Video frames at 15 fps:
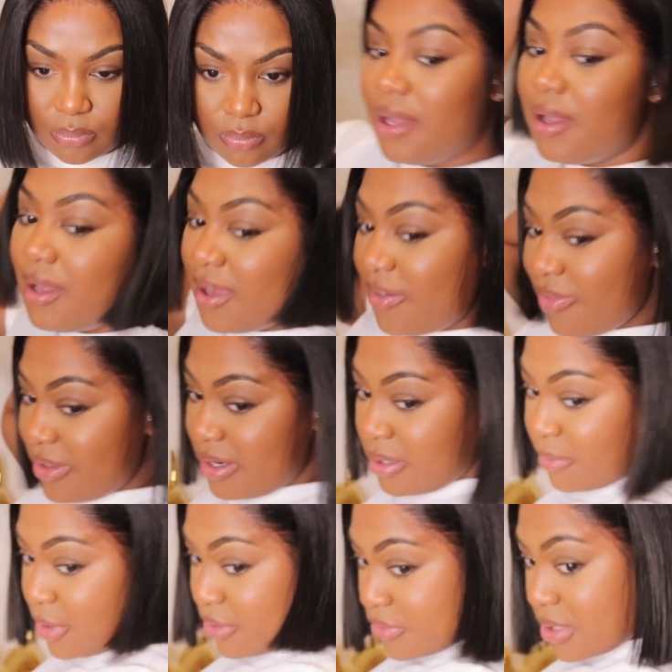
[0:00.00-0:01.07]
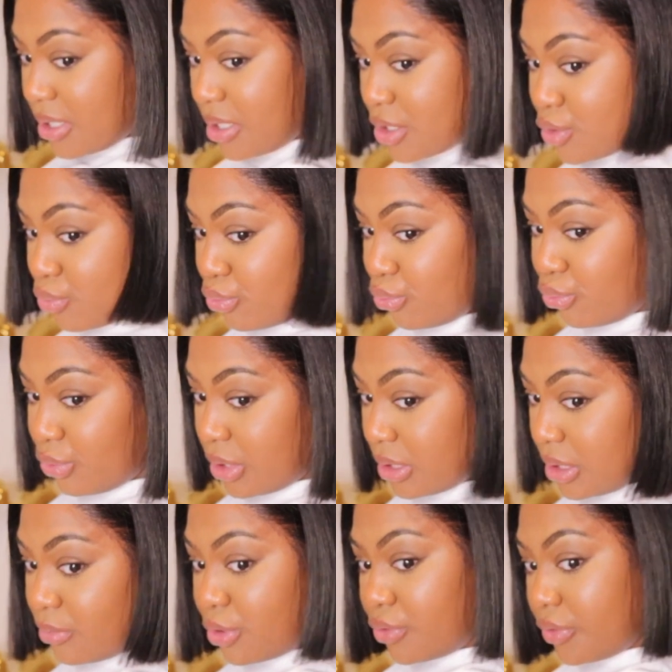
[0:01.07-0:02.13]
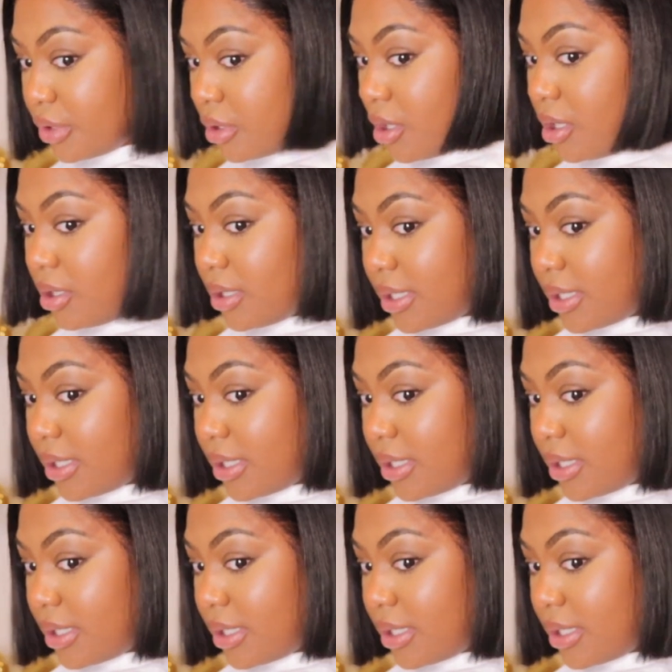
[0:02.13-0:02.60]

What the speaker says: I love that it moves, and it's really moving y'all.